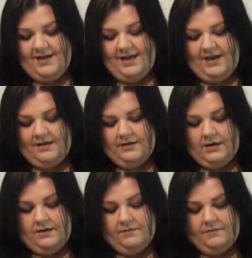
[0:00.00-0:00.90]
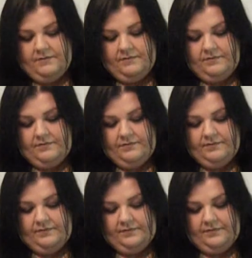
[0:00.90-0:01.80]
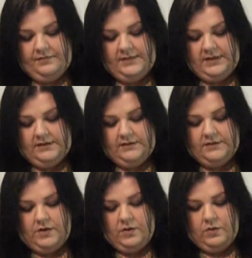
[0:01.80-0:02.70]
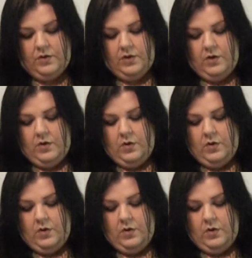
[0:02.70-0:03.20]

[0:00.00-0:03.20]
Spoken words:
And so